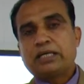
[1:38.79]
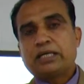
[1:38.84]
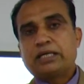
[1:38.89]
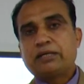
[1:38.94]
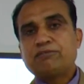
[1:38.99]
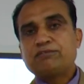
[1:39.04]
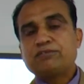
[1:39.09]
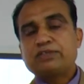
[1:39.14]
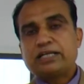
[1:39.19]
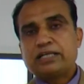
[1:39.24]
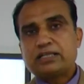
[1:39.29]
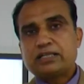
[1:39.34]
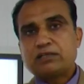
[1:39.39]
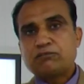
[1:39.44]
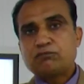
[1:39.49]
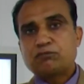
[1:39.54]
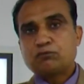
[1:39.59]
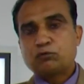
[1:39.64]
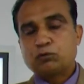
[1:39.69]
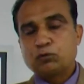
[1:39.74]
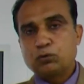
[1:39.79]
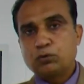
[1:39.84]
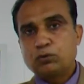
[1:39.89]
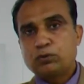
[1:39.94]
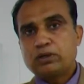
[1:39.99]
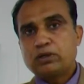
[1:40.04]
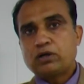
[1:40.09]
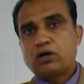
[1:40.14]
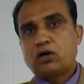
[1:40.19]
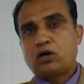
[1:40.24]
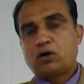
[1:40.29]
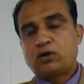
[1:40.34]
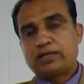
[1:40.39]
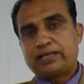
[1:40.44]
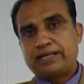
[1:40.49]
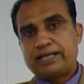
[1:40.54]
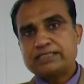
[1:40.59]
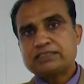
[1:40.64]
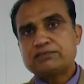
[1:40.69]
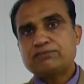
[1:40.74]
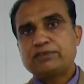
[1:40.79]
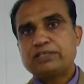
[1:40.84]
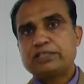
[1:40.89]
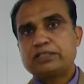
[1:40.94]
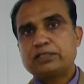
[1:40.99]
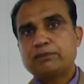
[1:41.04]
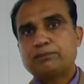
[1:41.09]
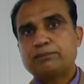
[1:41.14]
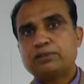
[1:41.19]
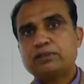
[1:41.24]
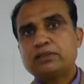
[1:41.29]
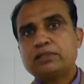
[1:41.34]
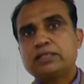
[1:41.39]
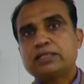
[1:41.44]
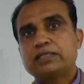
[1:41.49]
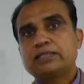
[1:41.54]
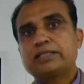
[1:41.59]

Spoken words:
If there are 4 or less variables,